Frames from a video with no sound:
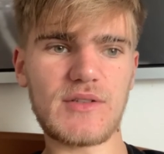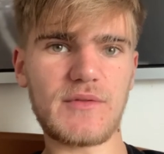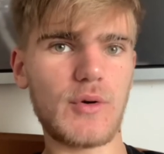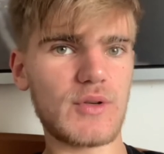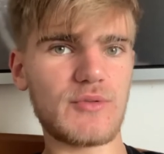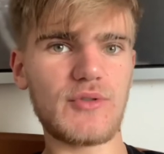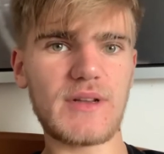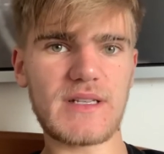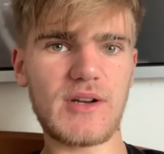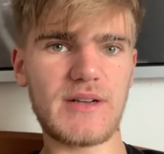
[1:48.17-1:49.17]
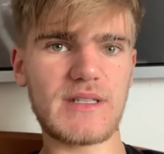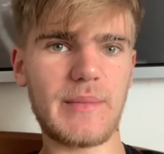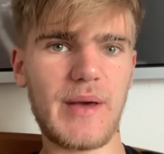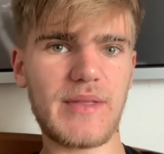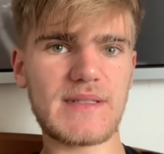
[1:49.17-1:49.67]
Of course, we're all excited
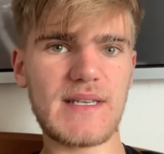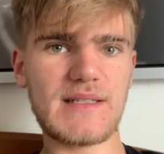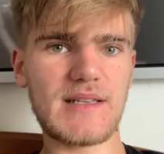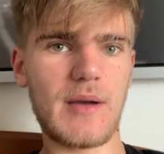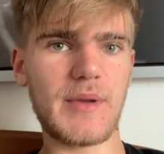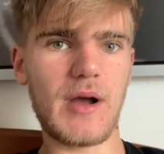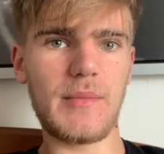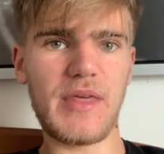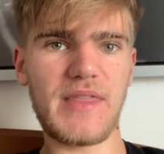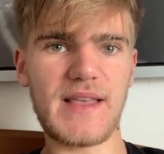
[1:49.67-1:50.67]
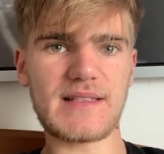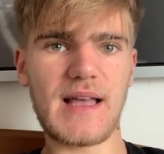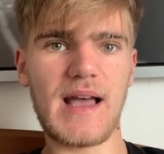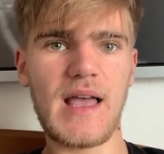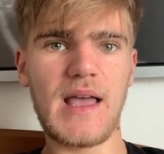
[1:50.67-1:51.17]
about the season coming up, the things
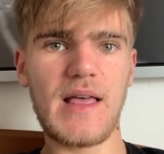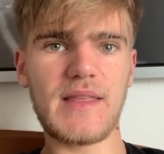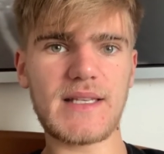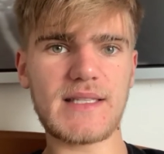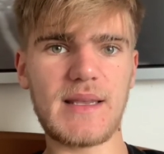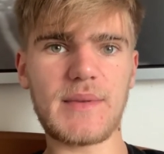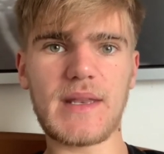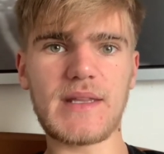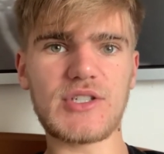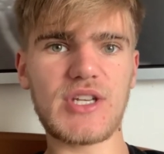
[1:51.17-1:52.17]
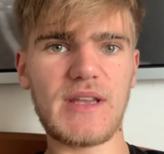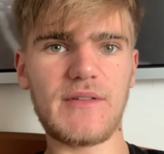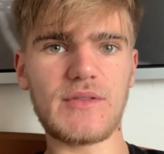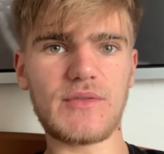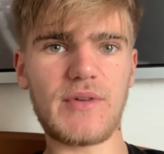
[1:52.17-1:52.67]
that this team can achieve
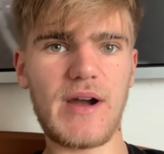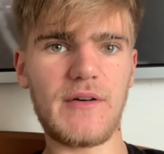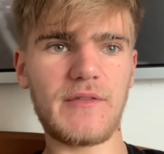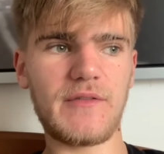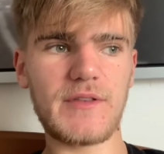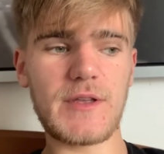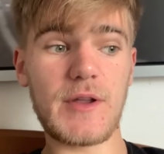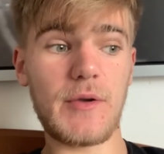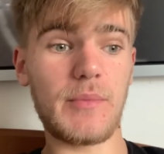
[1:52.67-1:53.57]
under Ralph. You know,